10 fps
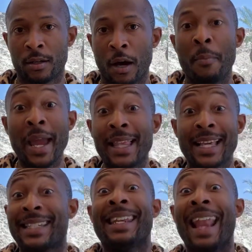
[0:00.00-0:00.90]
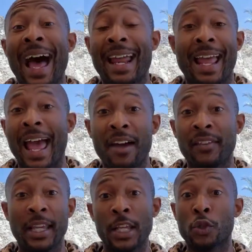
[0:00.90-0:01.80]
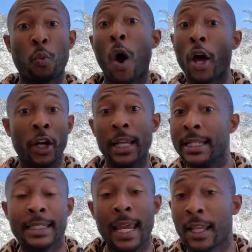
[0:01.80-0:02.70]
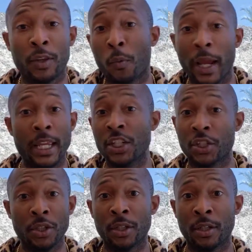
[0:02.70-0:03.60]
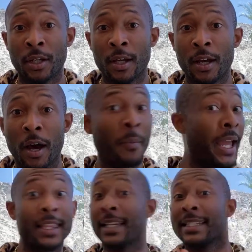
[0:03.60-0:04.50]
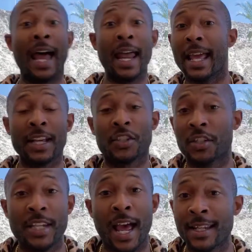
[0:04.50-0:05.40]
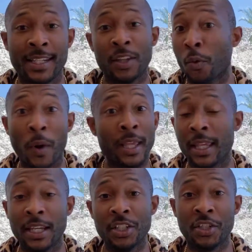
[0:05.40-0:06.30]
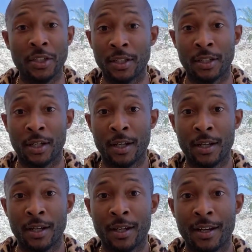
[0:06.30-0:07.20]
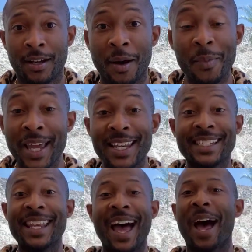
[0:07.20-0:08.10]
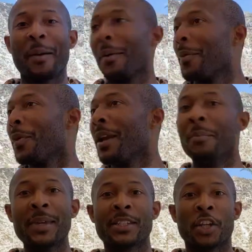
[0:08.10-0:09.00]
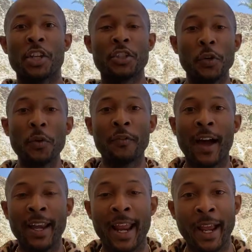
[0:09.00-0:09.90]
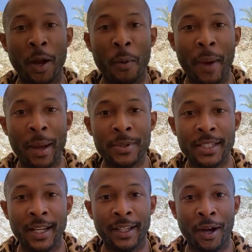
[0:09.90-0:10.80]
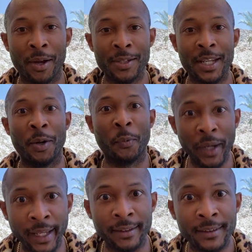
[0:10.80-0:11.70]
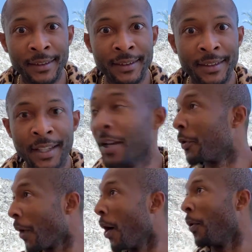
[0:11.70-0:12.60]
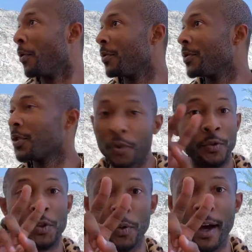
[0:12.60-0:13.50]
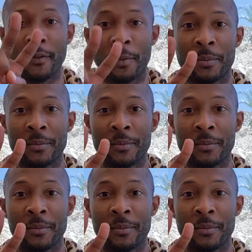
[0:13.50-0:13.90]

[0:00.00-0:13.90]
A man that's not having his water intake the way he should. A man that's not exercising the way that he should. A man that's not, we done missed 2 of our daggone Bible study calls in a week, in a row. Two of them.